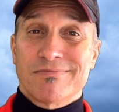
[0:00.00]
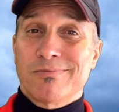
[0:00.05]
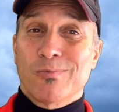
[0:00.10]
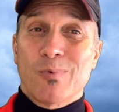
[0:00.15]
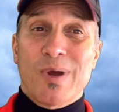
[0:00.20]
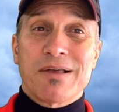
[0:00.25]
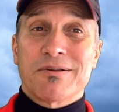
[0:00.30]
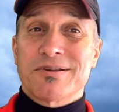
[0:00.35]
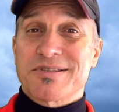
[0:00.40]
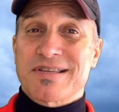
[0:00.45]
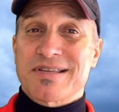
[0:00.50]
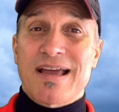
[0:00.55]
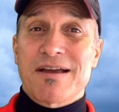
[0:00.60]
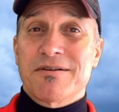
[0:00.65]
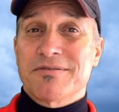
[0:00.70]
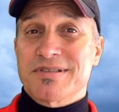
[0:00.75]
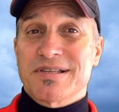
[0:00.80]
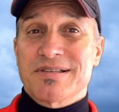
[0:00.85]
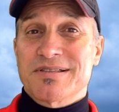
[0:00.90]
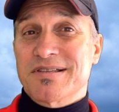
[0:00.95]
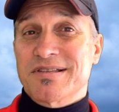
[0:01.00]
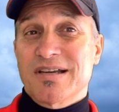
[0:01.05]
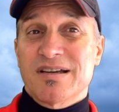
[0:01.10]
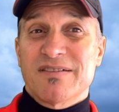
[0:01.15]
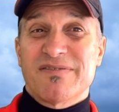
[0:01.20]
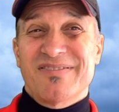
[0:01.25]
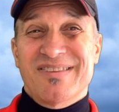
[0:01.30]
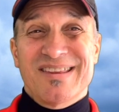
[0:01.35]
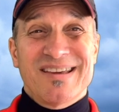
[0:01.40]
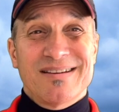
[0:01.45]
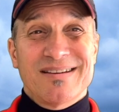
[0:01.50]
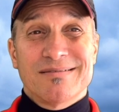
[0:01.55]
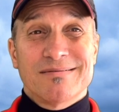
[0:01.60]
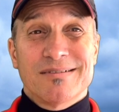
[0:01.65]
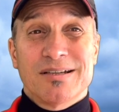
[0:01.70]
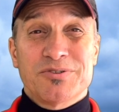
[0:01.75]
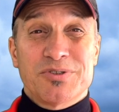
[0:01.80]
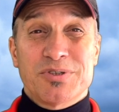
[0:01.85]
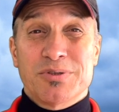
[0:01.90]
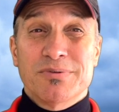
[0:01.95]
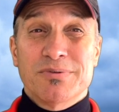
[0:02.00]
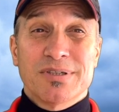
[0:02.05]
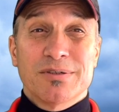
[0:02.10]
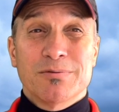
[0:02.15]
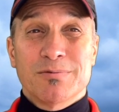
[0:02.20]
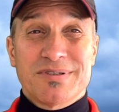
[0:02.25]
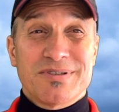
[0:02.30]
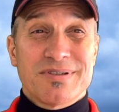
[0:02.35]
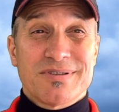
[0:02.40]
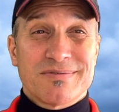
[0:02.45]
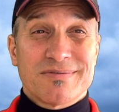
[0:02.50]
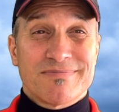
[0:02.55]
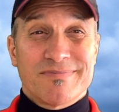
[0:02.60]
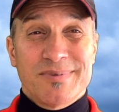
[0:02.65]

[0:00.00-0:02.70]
whale sounds and stuff than a tuna, which is,